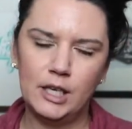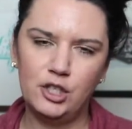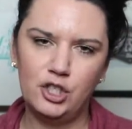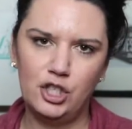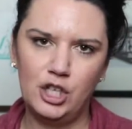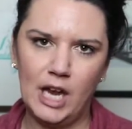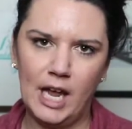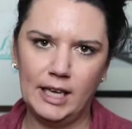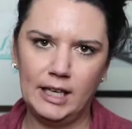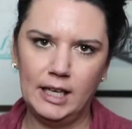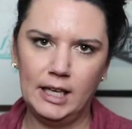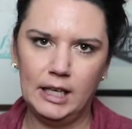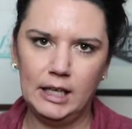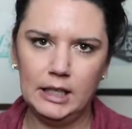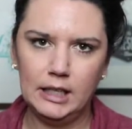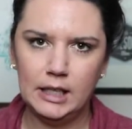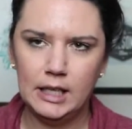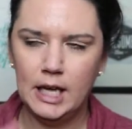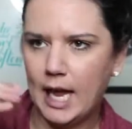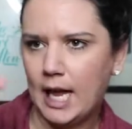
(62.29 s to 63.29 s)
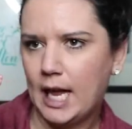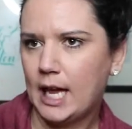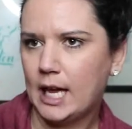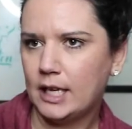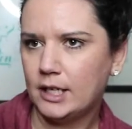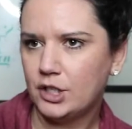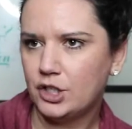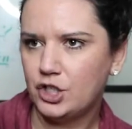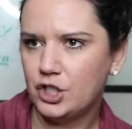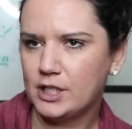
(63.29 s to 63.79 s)
a jegging
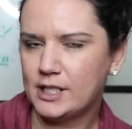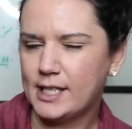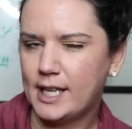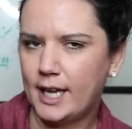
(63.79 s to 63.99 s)
and just